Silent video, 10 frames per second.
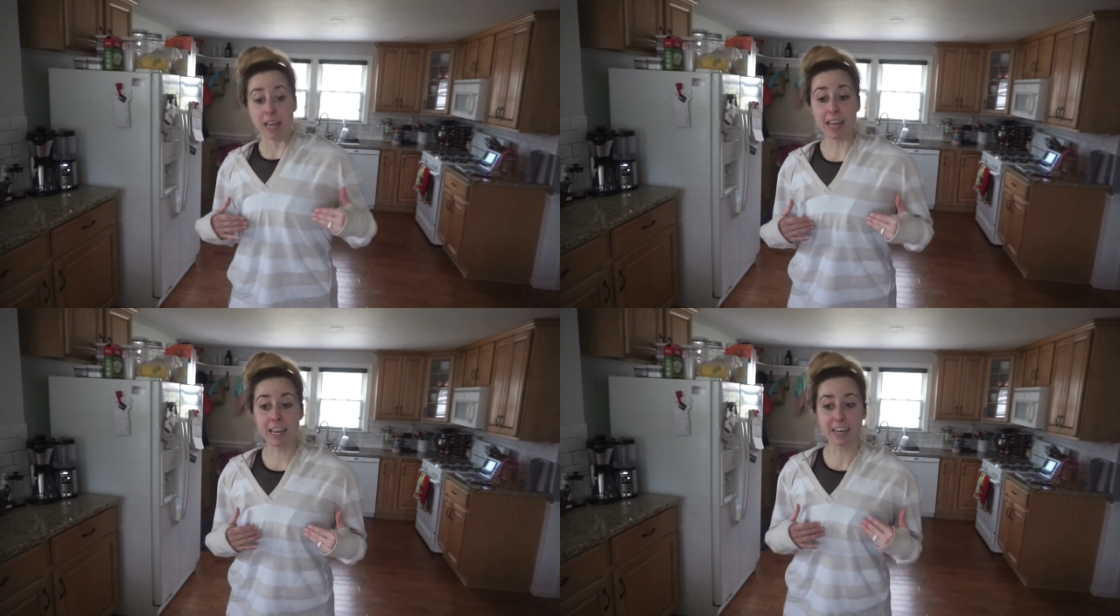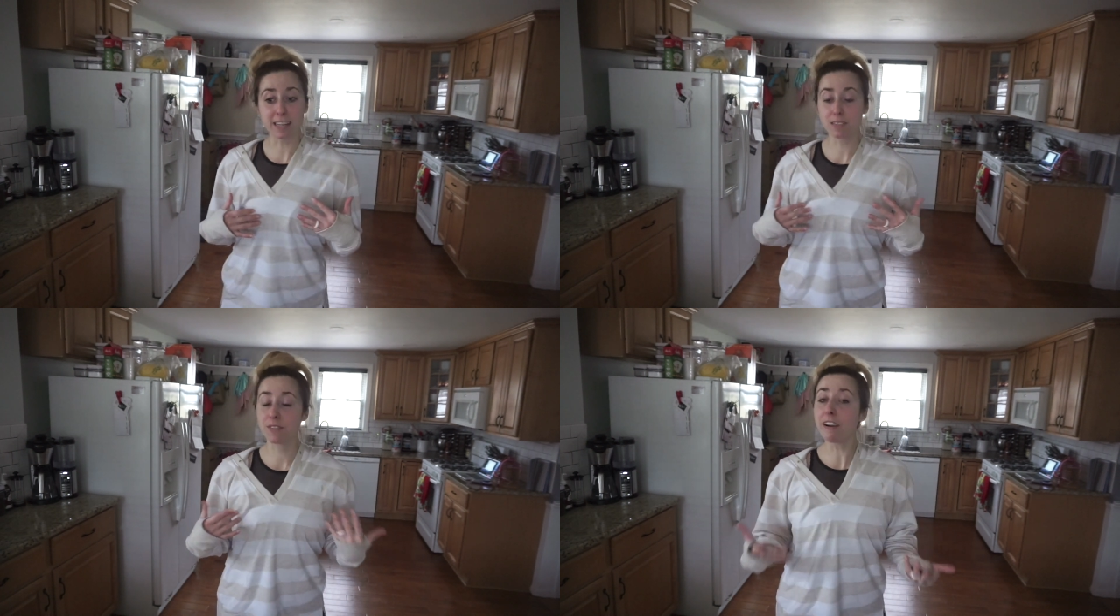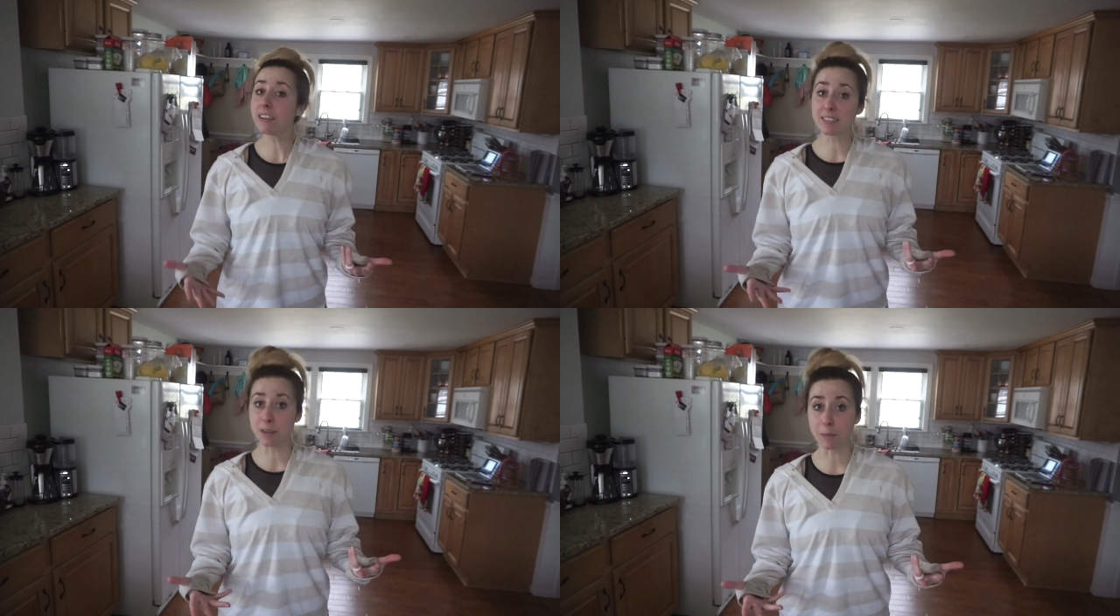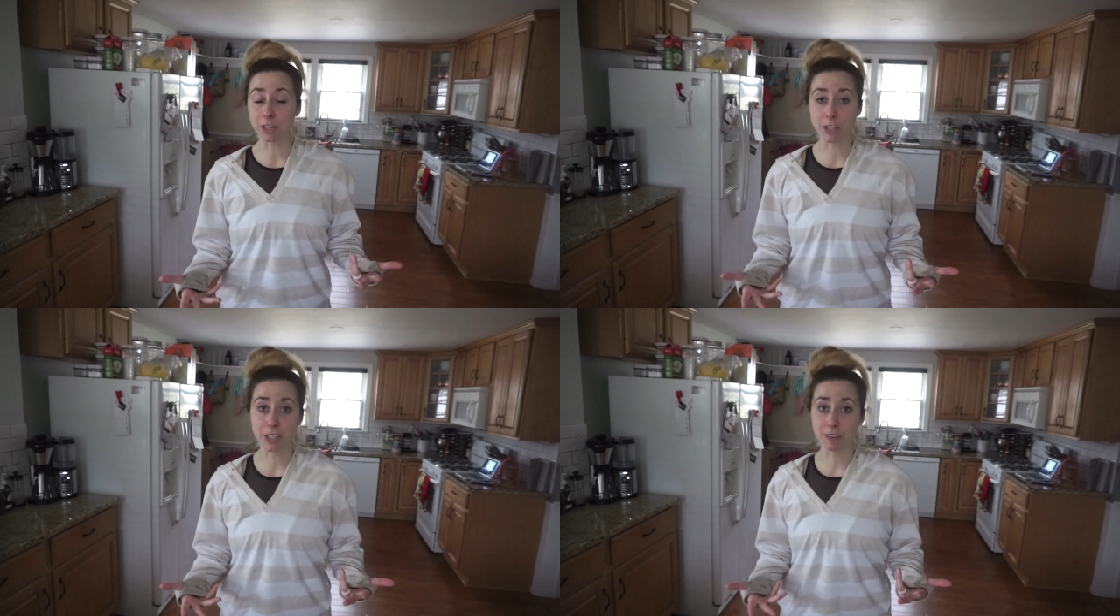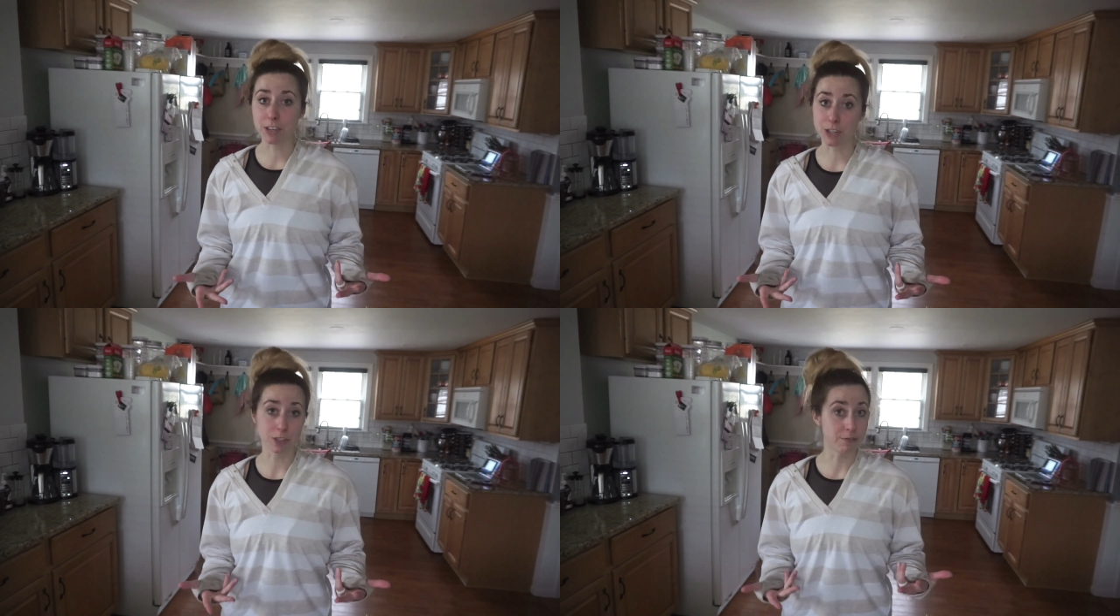and it is very similar to the
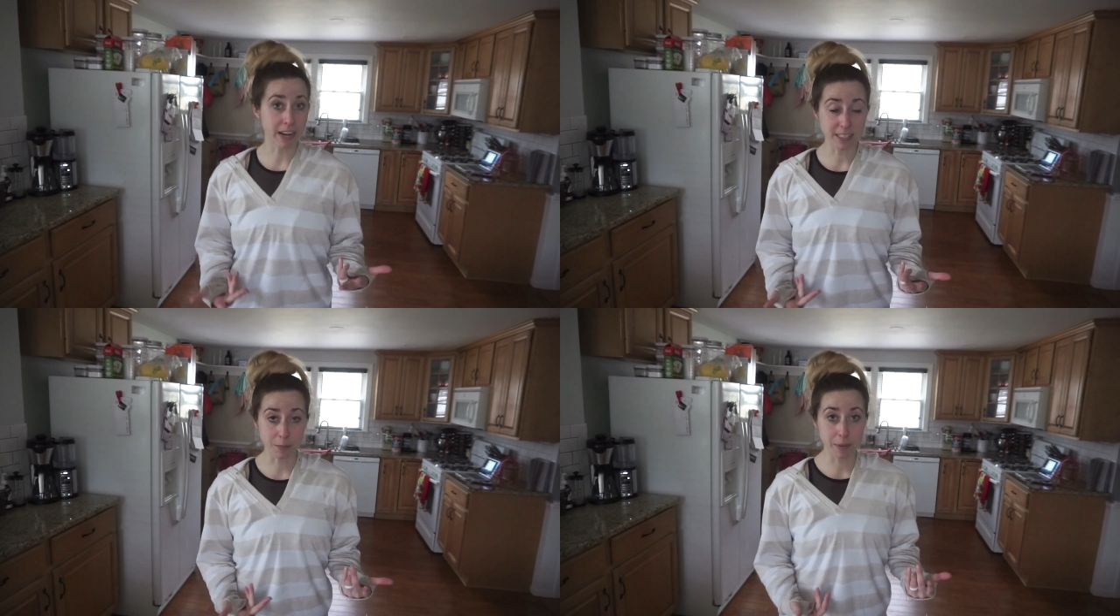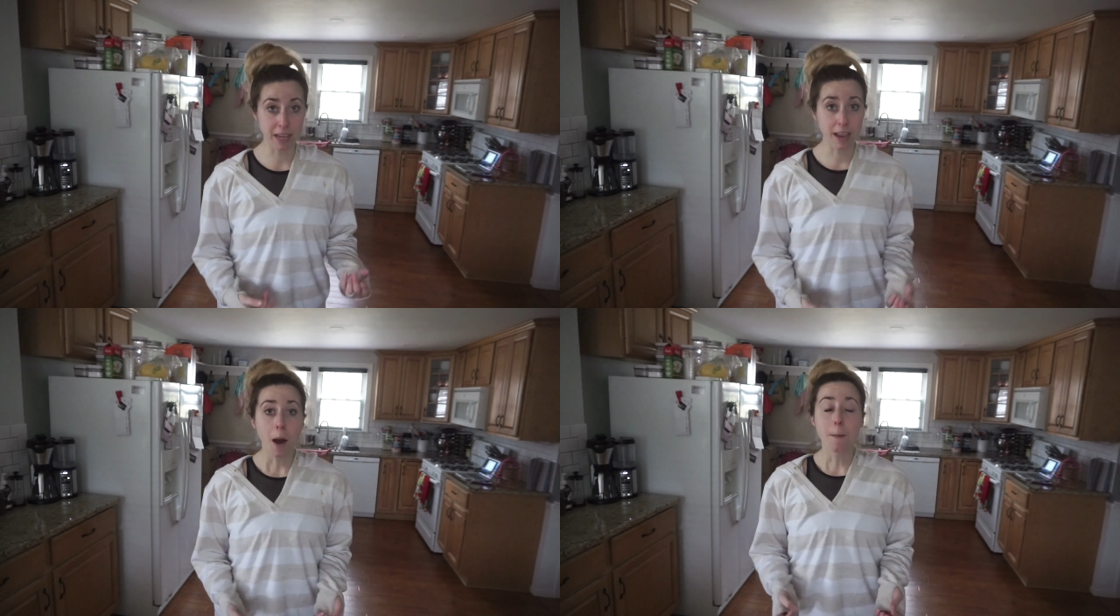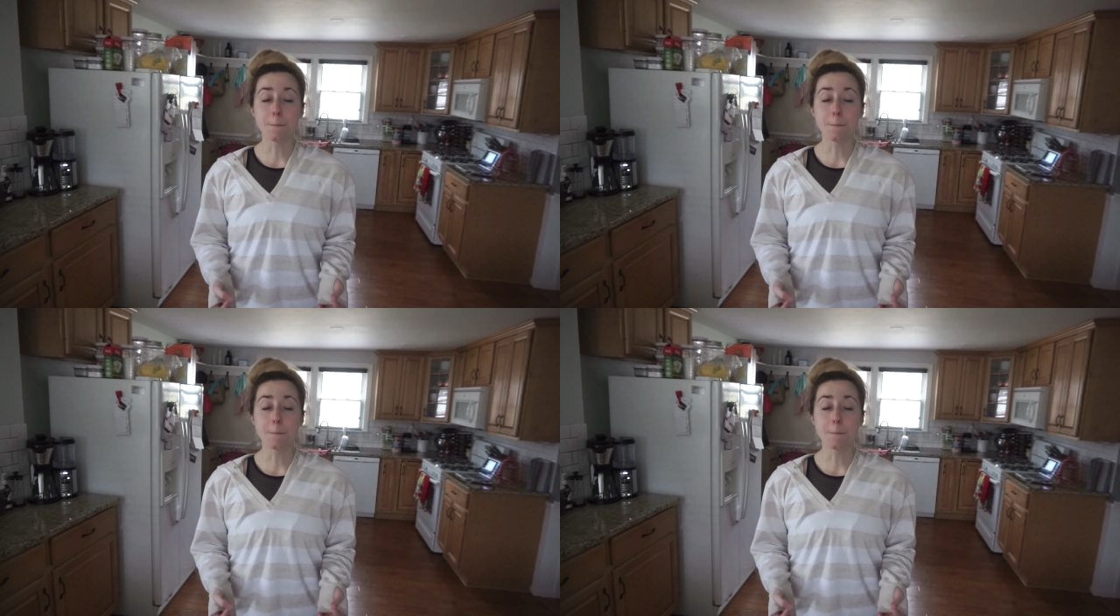original recipe,